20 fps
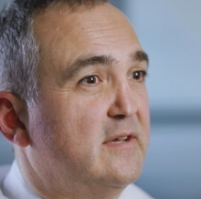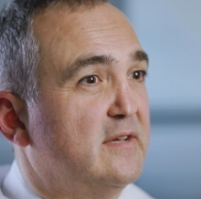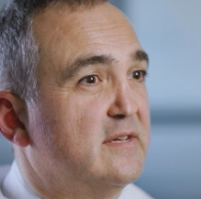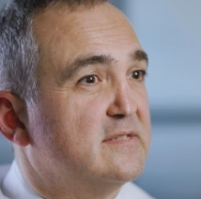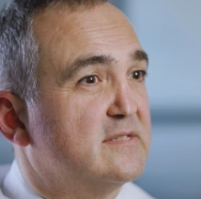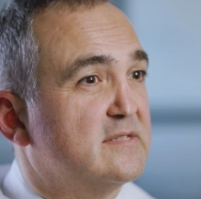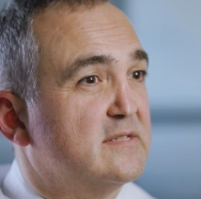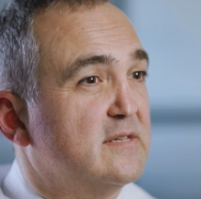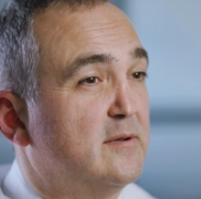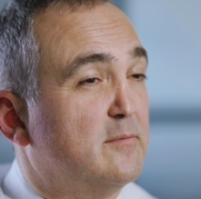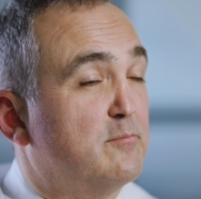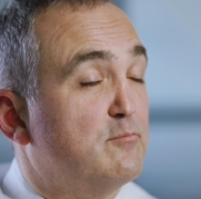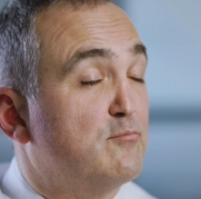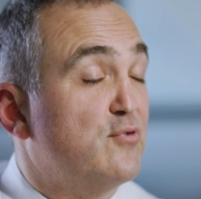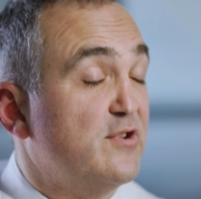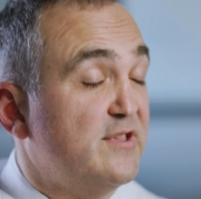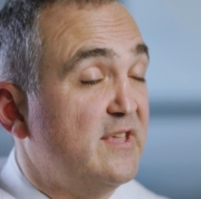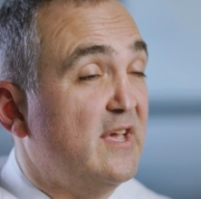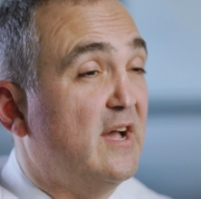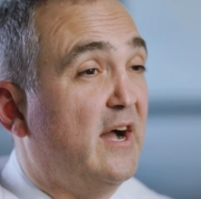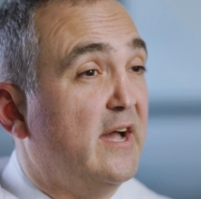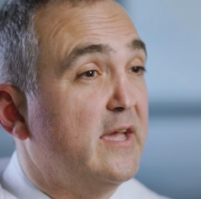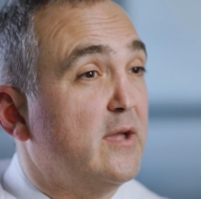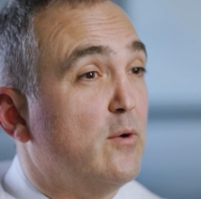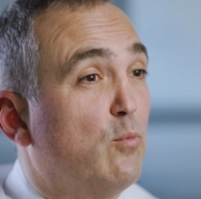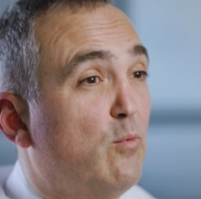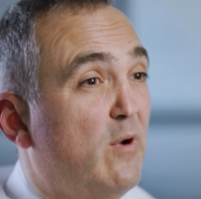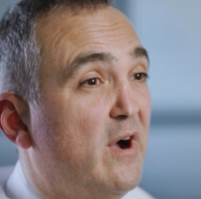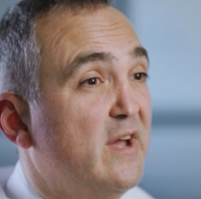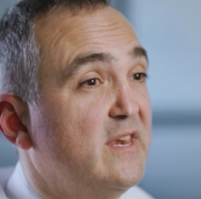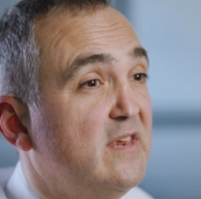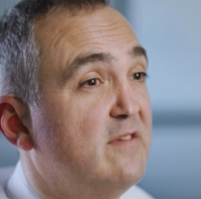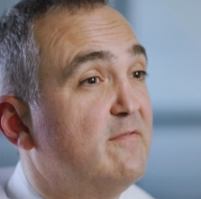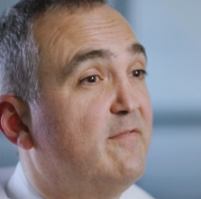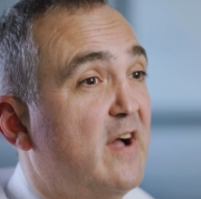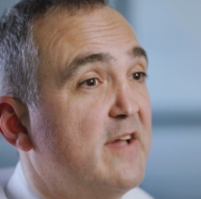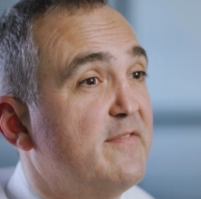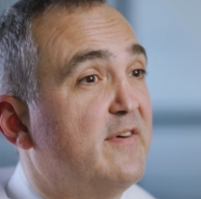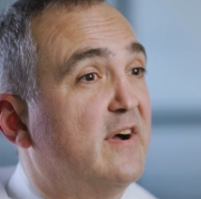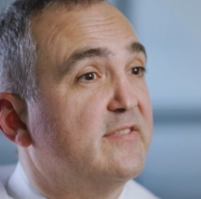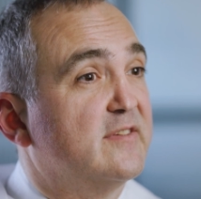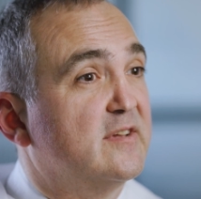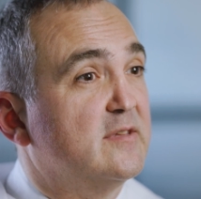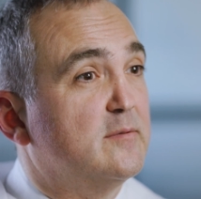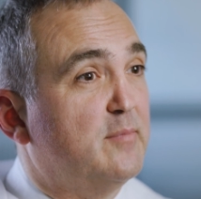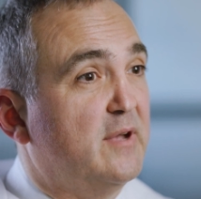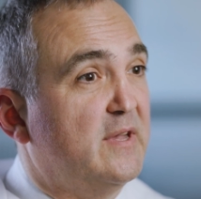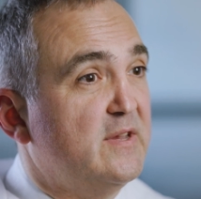is pretty high, 1 in 500